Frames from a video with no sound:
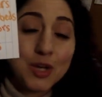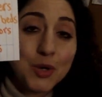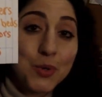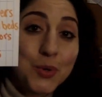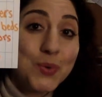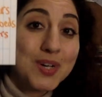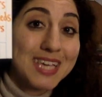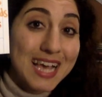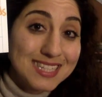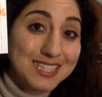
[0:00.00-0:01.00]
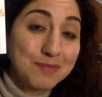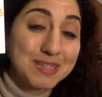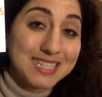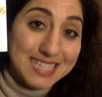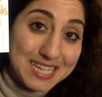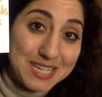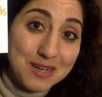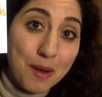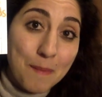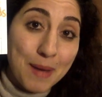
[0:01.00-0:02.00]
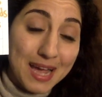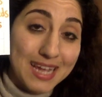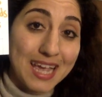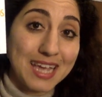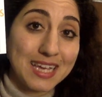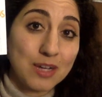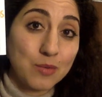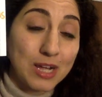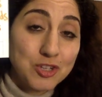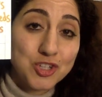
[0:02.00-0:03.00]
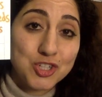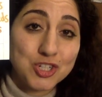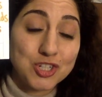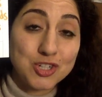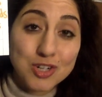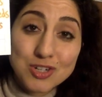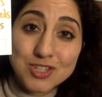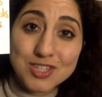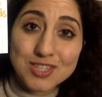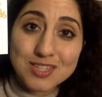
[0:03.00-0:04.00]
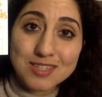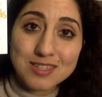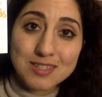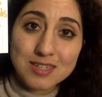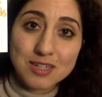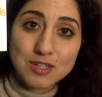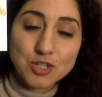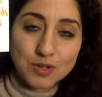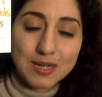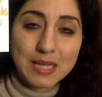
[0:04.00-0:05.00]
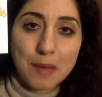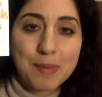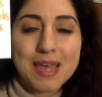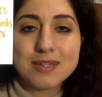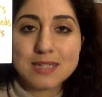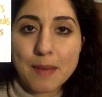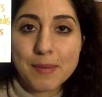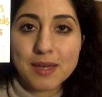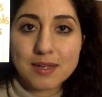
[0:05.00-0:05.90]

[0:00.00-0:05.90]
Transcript: Who gets to be seen by a registered nurse during a pandemic?